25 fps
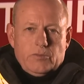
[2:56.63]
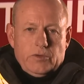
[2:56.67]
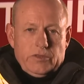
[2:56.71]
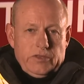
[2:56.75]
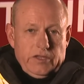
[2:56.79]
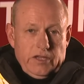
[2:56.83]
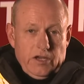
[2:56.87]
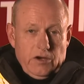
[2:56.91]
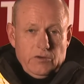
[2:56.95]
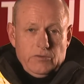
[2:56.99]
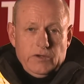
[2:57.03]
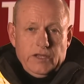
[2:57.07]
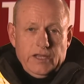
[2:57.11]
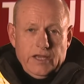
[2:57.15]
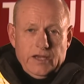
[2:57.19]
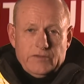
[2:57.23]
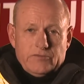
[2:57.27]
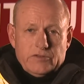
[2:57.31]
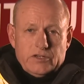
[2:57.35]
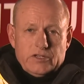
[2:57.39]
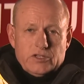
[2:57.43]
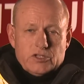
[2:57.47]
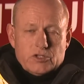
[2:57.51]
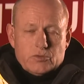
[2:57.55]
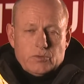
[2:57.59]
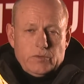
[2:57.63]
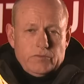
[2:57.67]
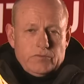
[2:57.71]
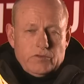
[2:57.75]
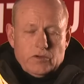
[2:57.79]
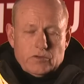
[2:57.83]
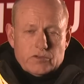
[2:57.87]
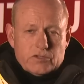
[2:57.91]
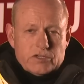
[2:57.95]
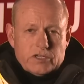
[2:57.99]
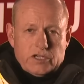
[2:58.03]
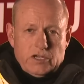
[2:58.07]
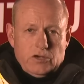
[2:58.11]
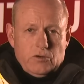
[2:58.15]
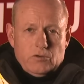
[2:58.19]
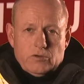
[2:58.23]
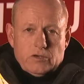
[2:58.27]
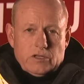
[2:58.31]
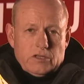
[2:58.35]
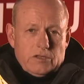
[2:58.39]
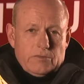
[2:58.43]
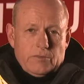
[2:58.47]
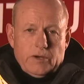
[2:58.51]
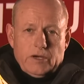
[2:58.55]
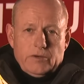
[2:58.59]
But the only evidence we've got to go
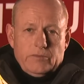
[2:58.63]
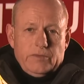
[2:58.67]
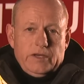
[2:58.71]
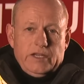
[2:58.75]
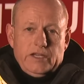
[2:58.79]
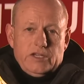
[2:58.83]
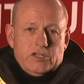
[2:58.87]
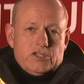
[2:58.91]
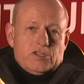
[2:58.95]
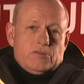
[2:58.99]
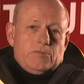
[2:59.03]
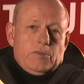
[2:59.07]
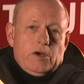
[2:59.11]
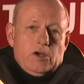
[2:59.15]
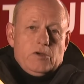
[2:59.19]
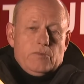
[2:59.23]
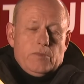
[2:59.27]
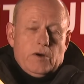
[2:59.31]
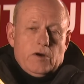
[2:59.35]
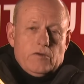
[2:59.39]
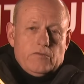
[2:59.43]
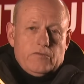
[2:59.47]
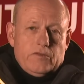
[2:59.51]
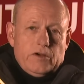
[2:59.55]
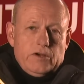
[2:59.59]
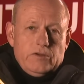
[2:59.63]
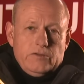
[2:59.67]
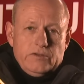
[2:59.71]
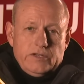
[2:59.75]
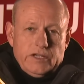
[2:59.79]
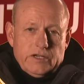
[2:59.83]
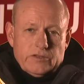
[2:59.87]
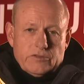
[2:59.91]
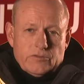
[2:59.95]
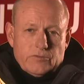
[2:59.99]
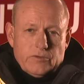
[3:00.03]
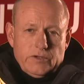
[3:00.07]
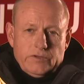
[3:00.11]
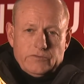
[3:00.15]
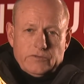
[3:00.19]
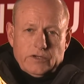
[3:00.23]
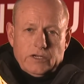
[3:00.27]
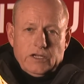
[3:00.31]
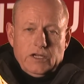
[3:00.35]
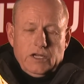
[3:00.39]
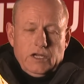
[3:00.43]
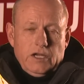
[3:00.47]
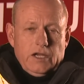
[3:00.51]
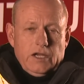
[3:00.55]
on at the moment is the mobile phone down the river.